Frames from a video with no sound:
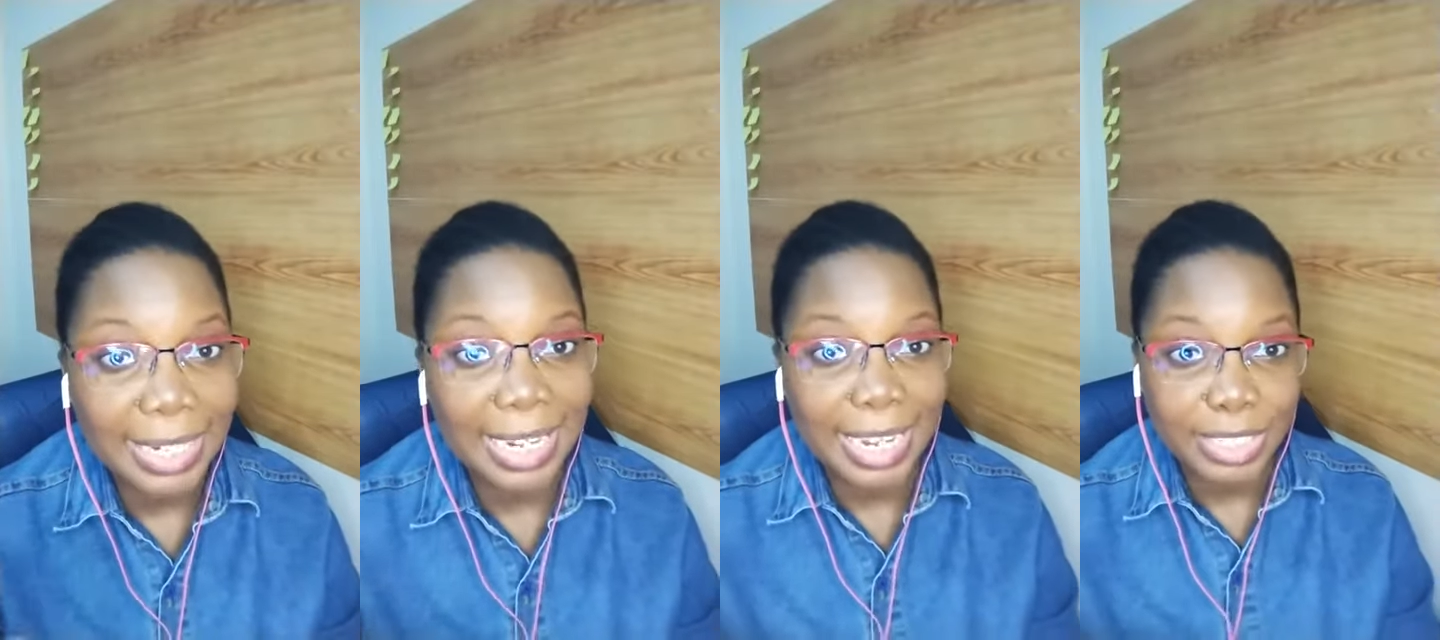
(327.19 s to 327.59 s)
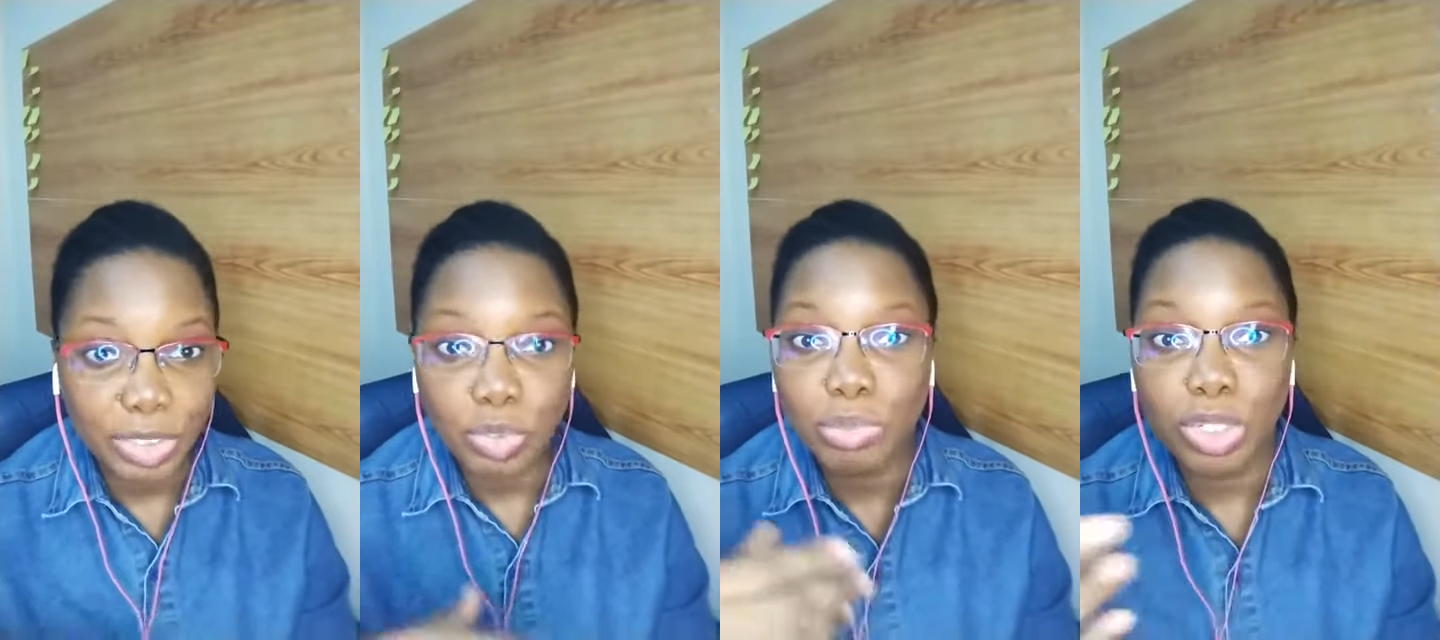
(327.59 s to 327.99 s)
I need to
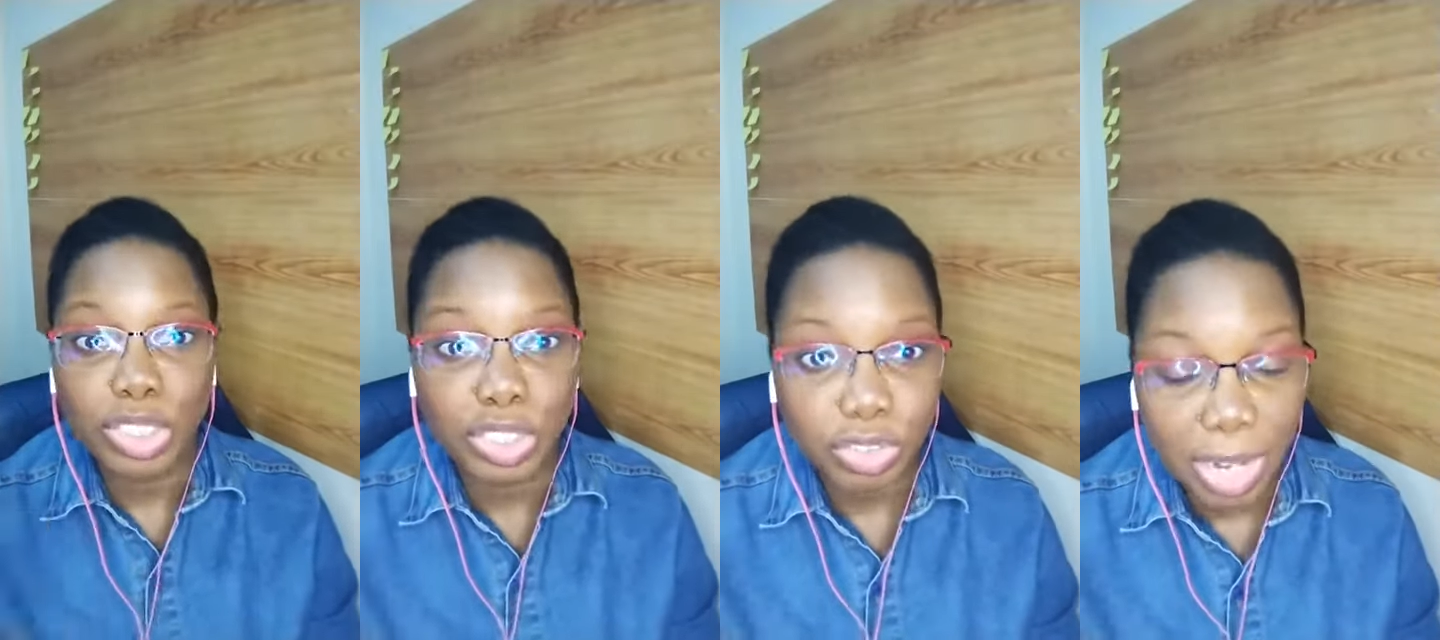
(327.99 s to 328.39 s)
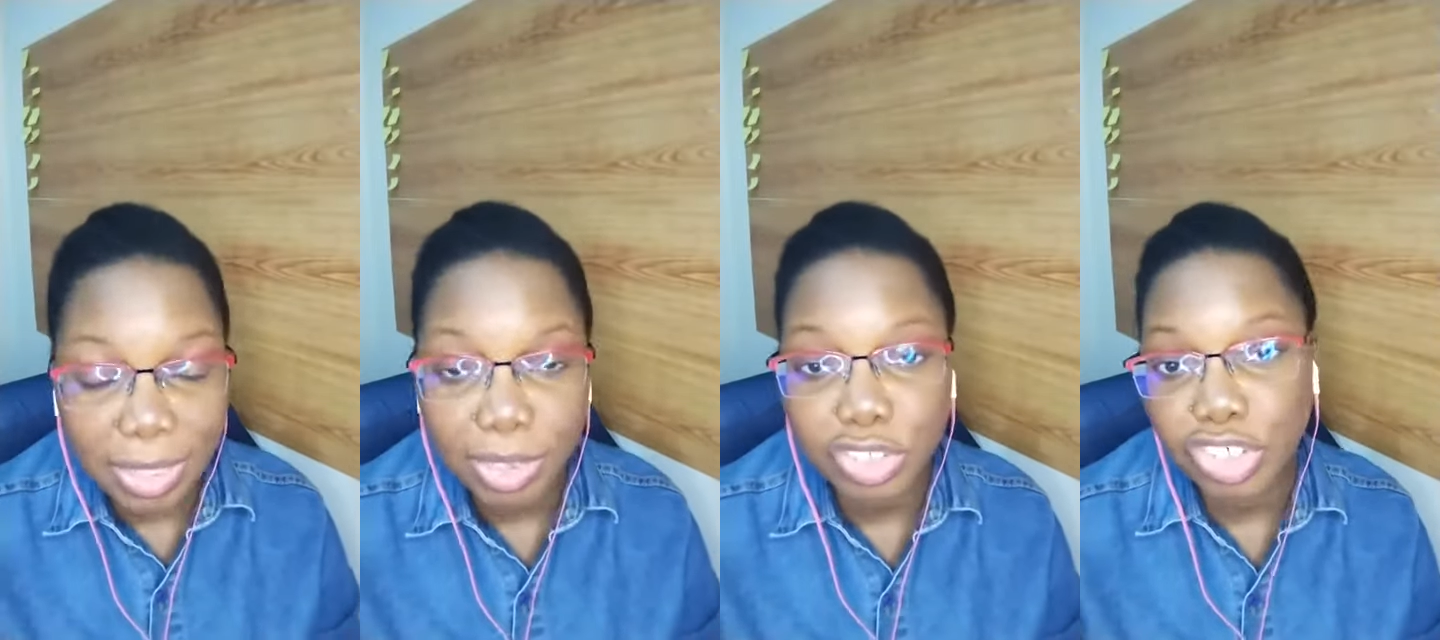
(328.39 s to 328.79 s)
do more
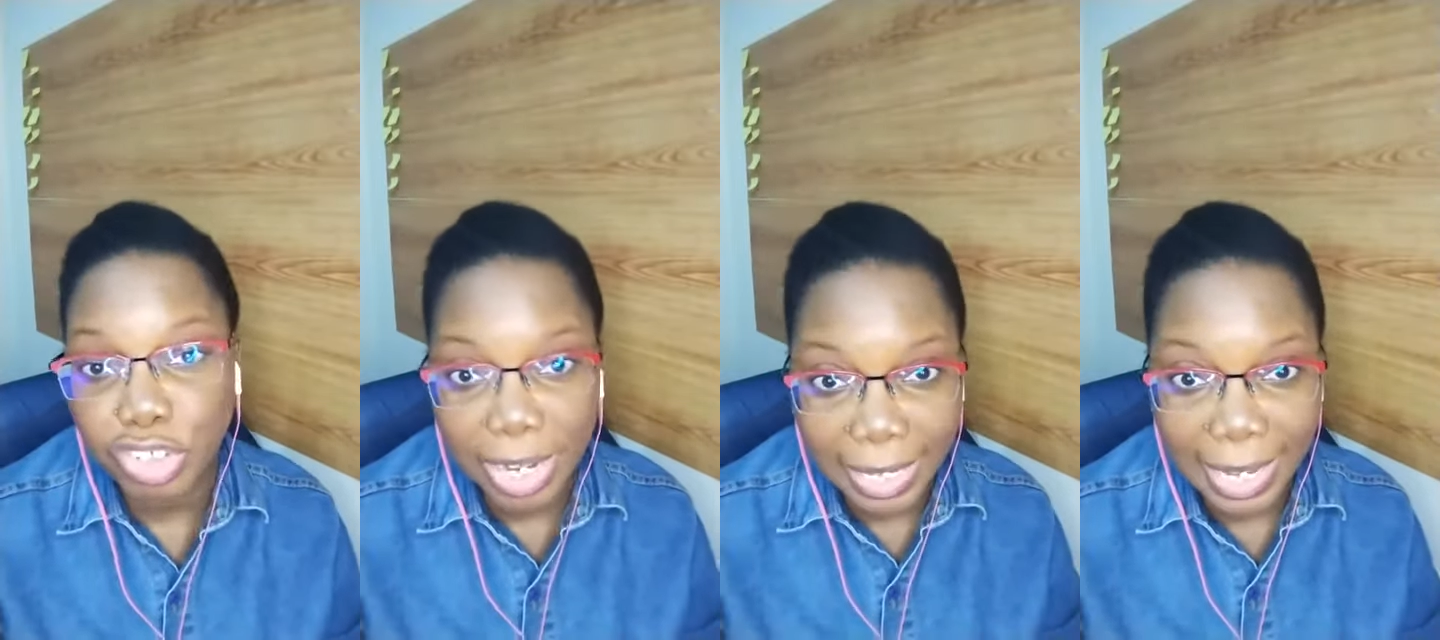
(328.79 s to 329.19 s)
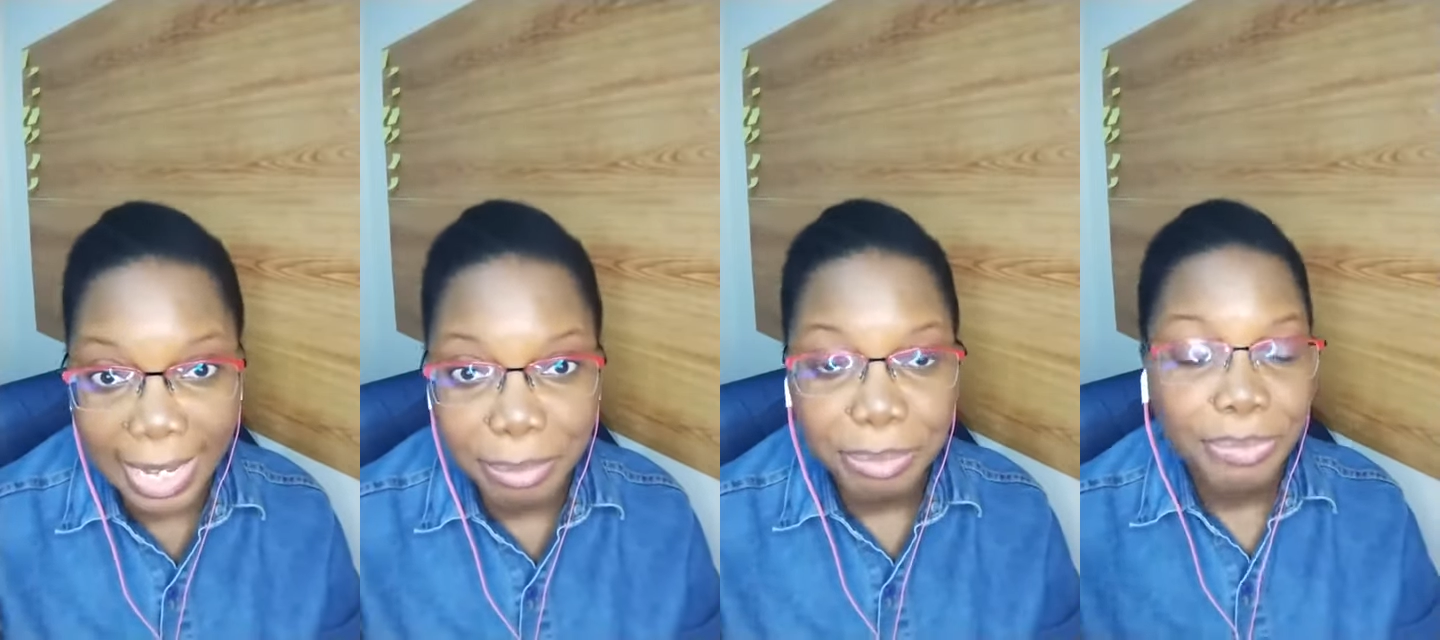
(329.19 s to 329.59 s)
strength training,